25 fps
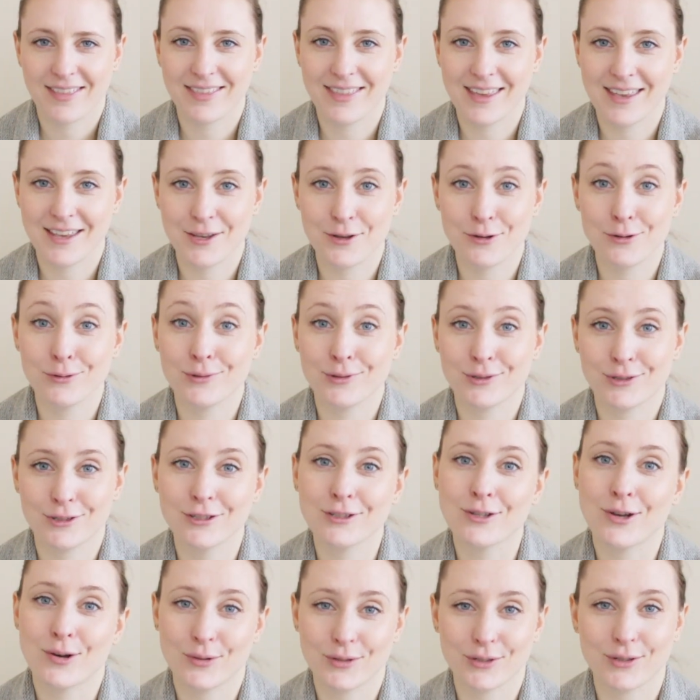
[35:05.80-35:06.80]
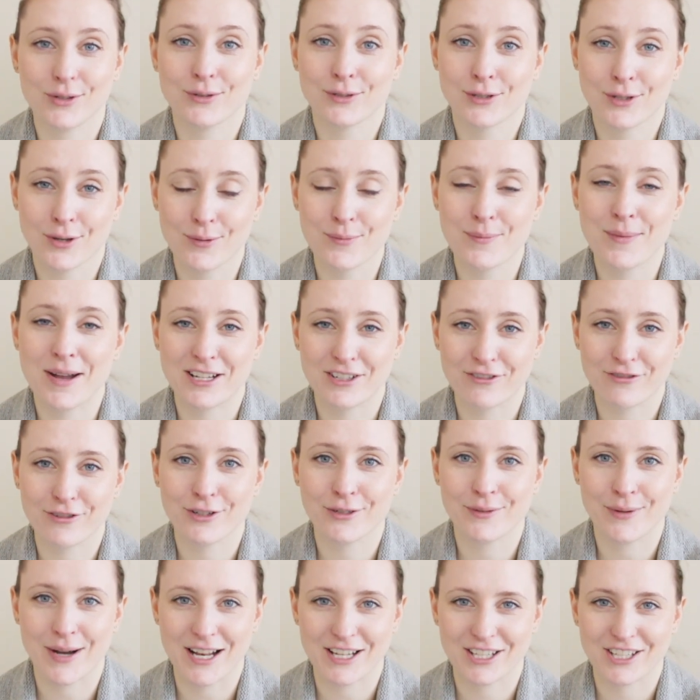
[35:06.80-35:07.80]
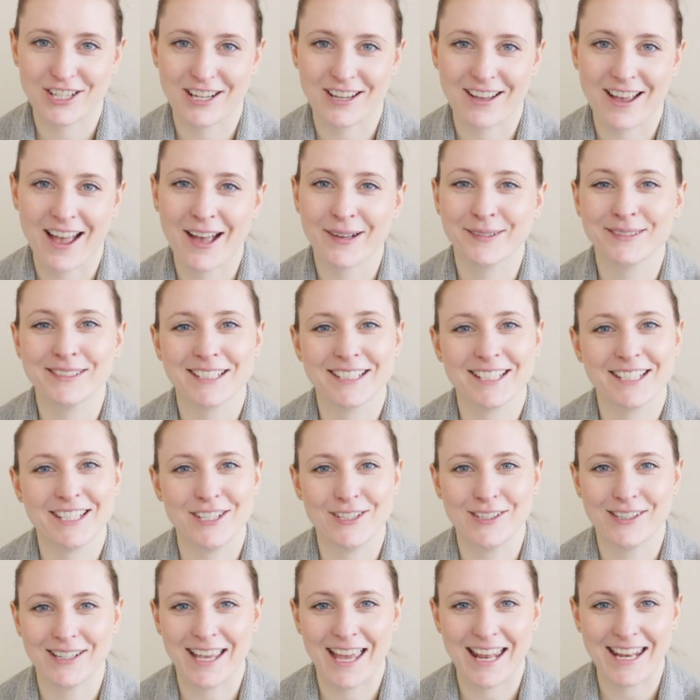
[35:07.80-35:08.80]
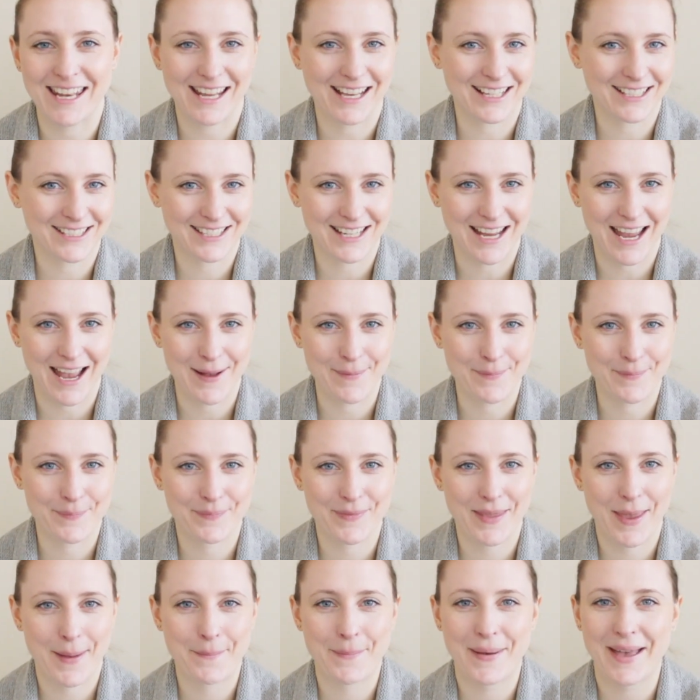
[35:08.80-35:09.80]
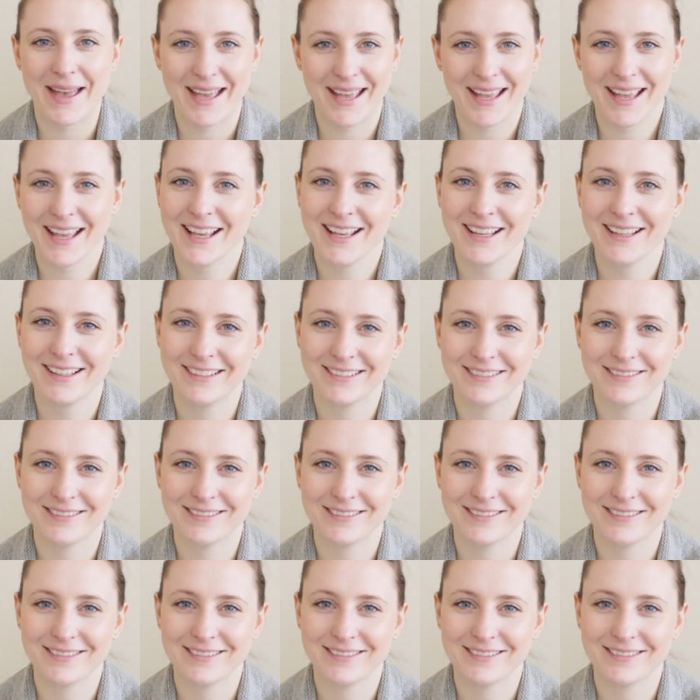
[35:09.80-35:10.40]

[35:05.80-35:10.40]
Thank you so much for watching. I will see you again next time. Bye.